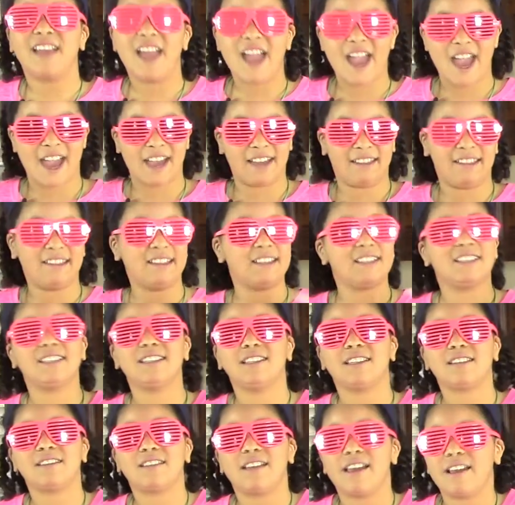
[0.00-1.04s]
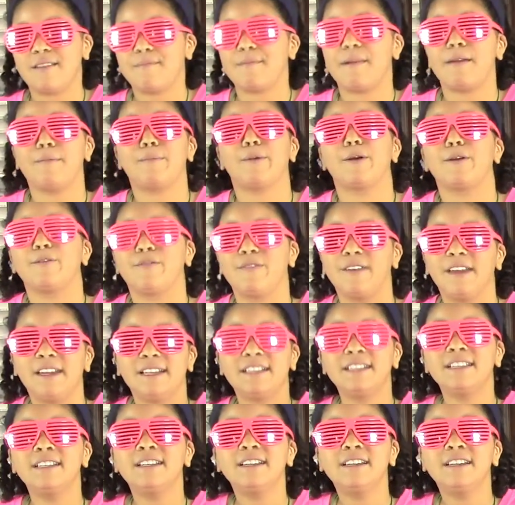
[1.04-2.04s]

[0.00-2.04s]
and this is like my perfect